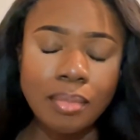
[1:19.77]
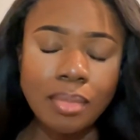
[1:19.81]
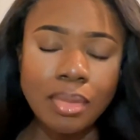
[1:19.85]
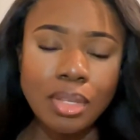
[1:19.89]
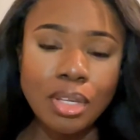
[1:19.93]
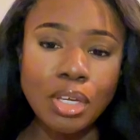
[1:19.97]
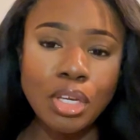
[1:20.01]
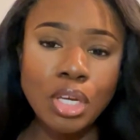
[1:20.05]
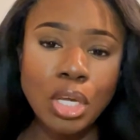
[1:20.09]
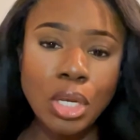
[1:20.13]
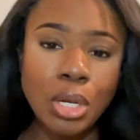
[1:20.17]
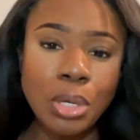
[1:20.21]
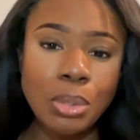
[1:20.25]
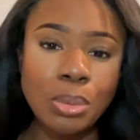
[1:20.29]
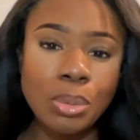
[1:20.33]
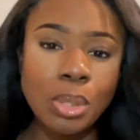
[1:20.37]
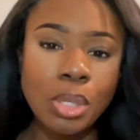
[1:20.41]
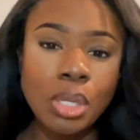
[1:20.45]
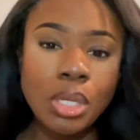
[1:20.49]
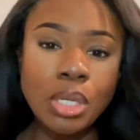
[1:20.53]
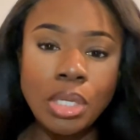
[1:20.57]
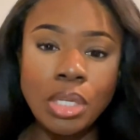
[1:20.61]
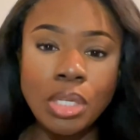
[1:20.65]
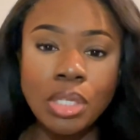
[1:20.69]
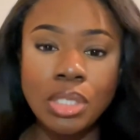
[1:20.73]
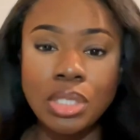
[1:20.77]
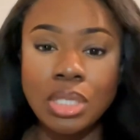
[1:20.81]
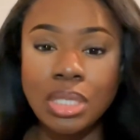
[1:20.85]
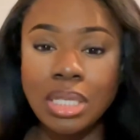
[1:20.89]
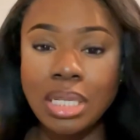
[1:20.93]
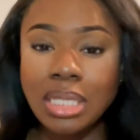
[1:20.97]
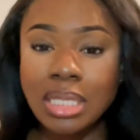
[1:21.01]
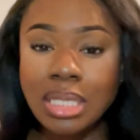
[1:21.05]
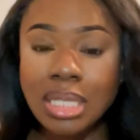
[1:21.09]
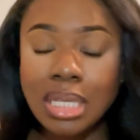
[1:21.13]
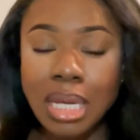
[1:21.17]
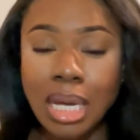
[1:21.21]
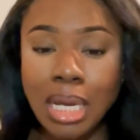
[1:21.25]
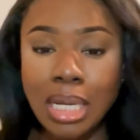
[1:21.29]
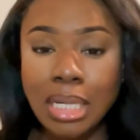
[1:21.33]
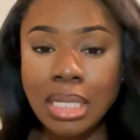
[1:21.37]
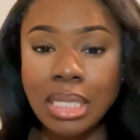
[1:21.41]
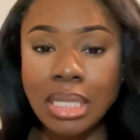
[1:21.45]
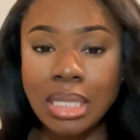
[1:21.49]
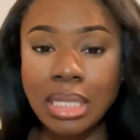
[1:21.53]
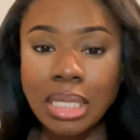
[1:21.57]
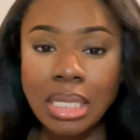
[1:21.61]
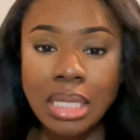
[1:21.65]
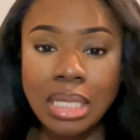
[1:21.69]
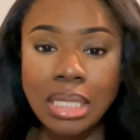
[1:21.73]
So these are the kind of
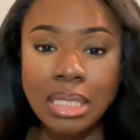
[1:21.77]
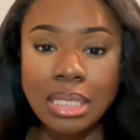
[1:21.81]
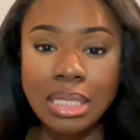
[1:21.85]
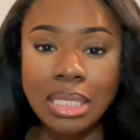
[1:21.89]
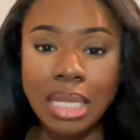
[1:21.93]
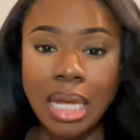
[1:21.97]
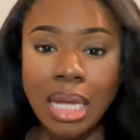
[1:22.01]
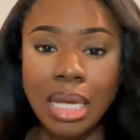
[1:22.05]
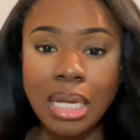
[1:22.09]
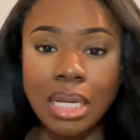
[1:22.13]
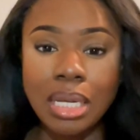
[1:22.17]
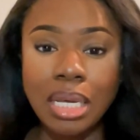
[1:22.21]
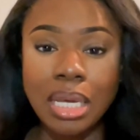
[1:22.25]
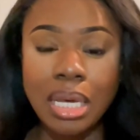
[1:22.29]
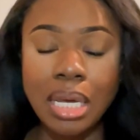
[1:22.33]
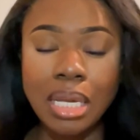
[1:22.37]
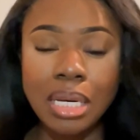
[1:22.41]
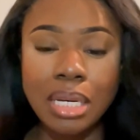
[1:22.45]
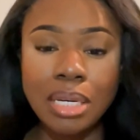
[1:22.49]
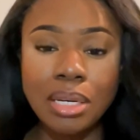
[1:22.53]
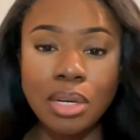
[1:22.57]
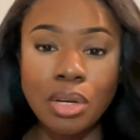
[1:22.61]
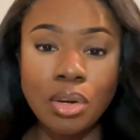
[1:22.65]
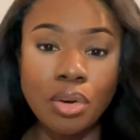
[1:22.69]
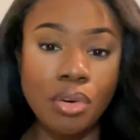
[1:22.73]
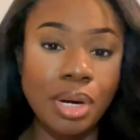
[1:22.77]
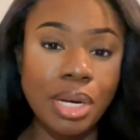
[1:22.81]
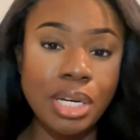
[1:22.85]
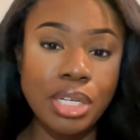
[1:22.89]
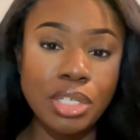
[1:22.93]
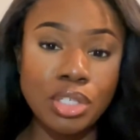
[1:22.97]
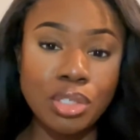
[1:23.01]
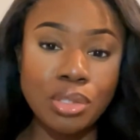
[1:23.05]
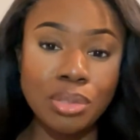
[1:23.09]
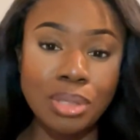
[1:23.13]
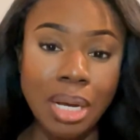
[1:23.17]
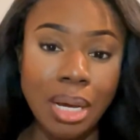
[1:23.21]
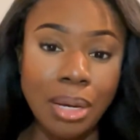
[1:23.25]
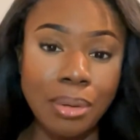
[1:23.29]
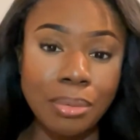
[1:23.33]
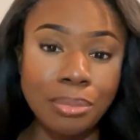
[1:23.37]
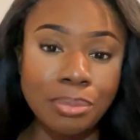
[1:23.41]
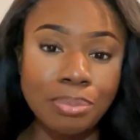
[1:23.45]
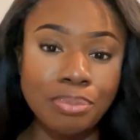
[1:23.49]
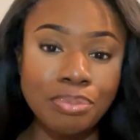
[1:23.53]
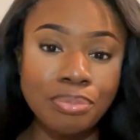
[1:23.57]
things that can grade you down.